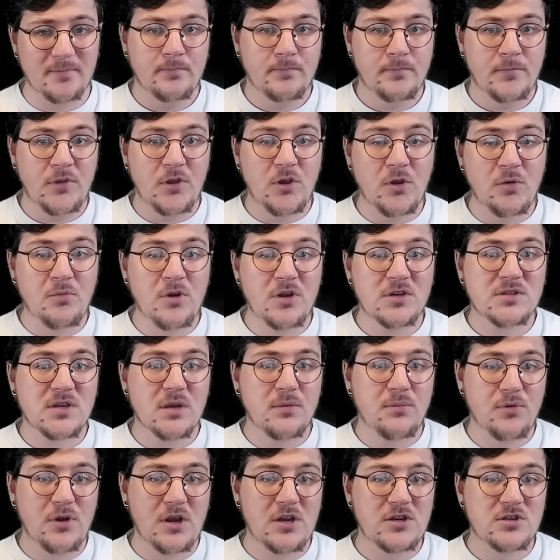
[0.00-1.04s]
numerous
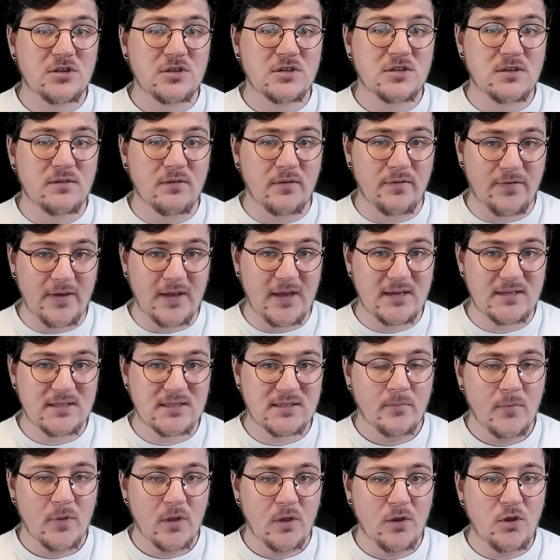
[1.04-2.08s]
abrasions to the face,
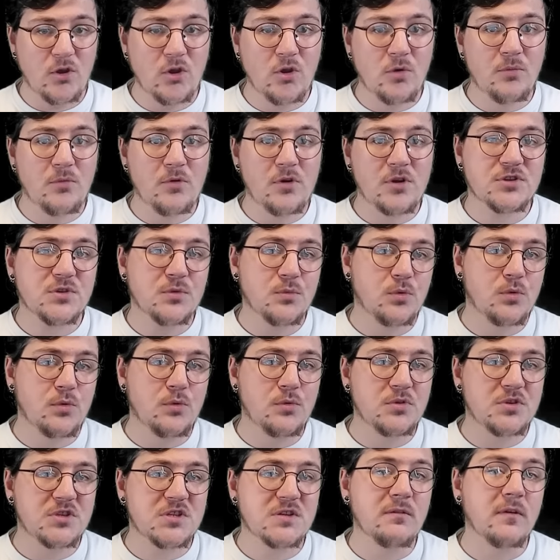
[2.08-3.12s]
numerous
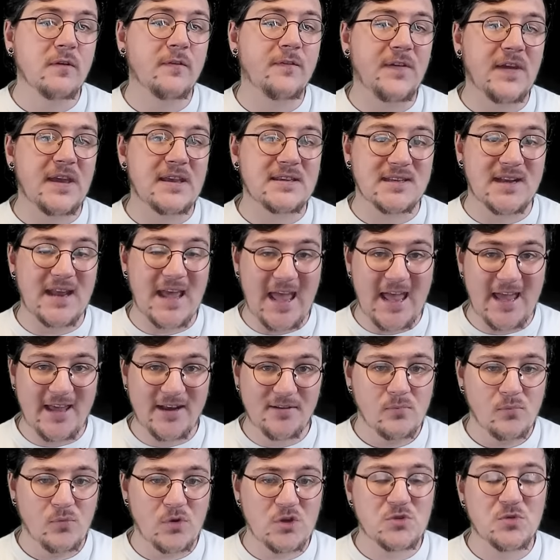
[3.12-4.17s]
wounds to the face and head,
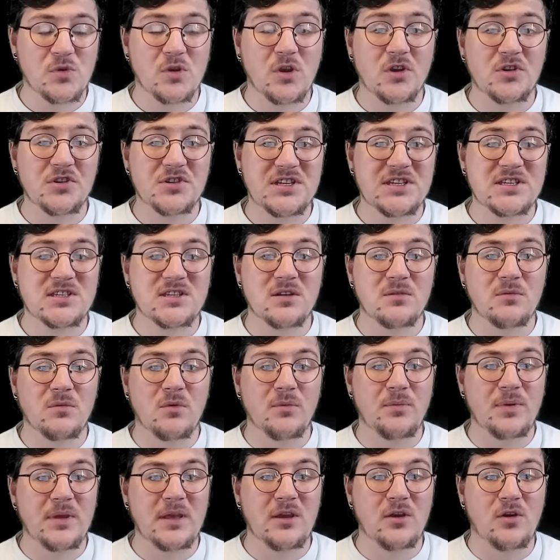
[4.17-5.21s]
which were consistent
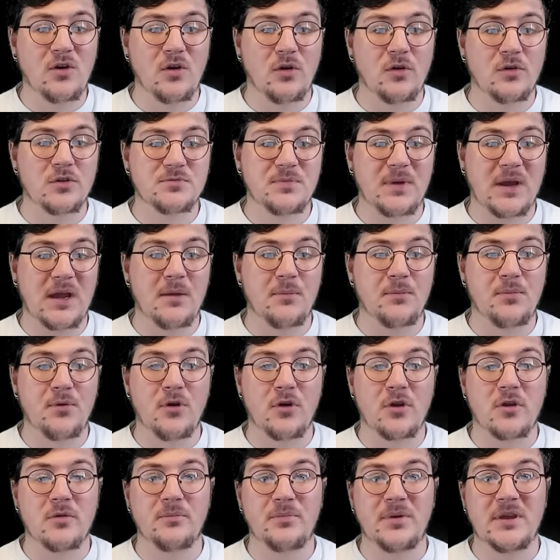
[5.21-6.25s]
with being caused by a
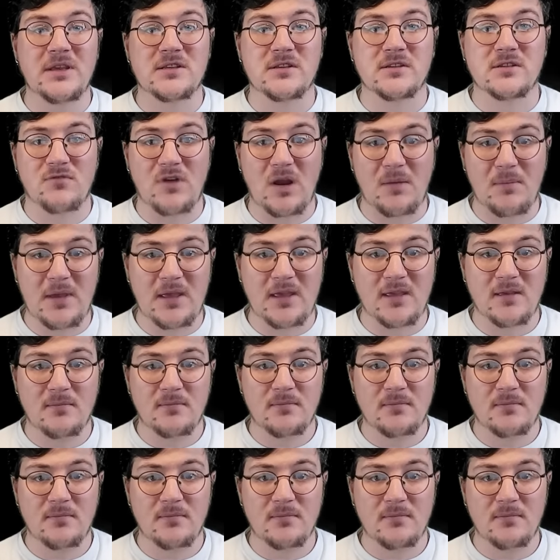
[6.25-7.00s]
broken piece of ceramic,